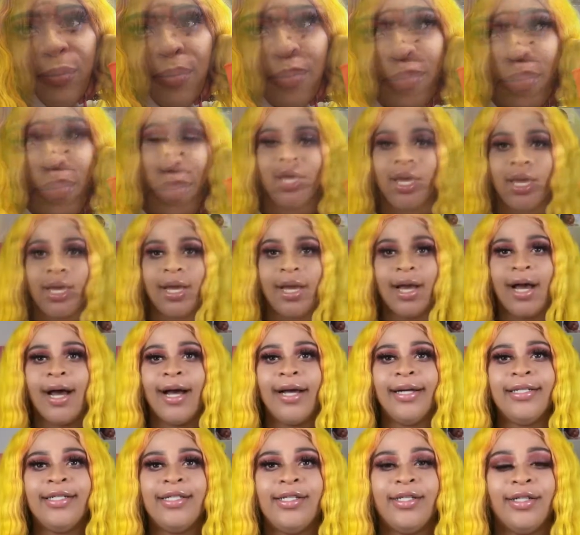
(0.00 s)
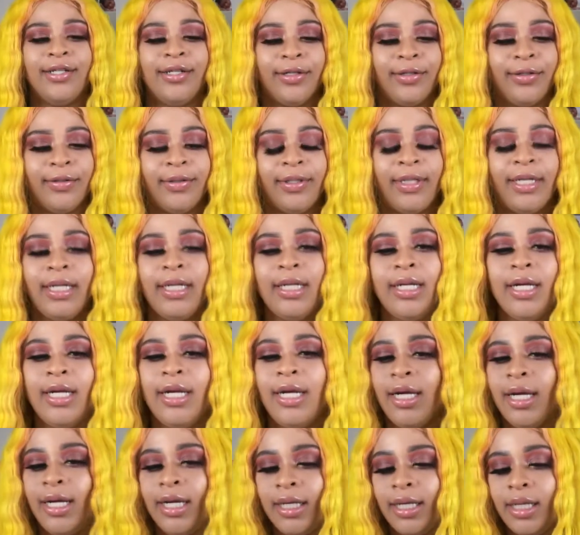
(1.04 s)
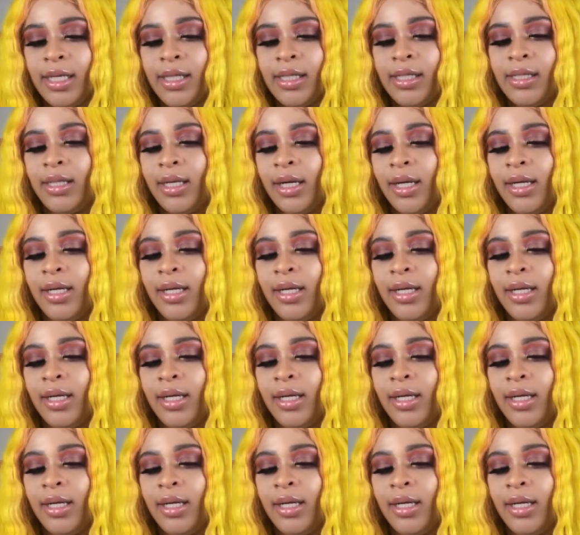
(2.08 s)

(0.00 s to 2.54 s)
Okay guys, so it is